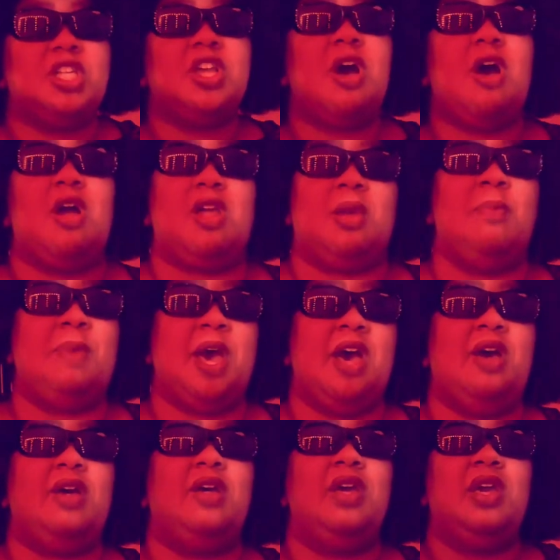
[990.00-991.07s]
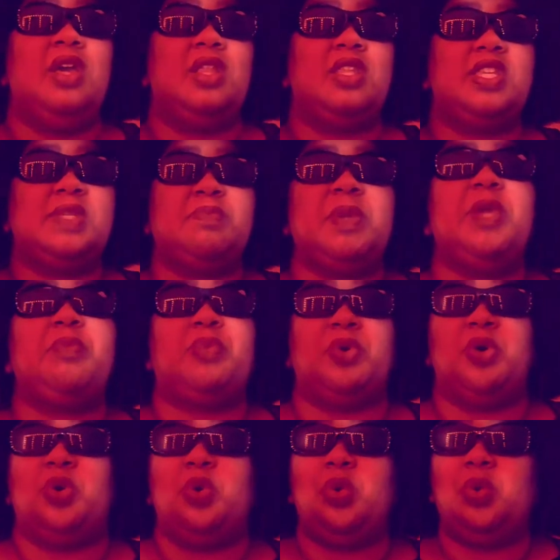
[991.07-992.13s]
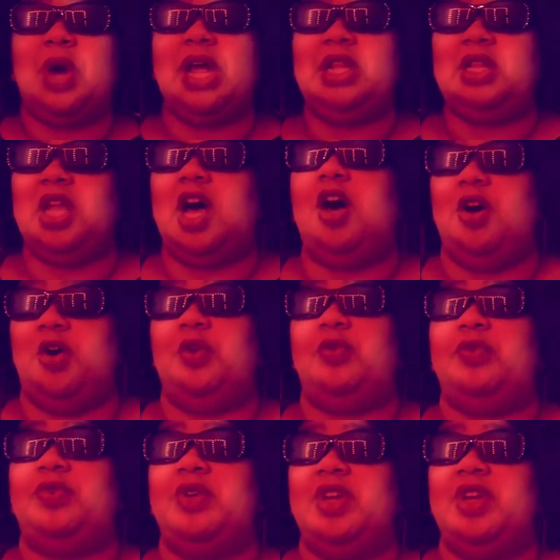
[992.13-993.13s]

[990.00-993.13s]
talk about these people who I love.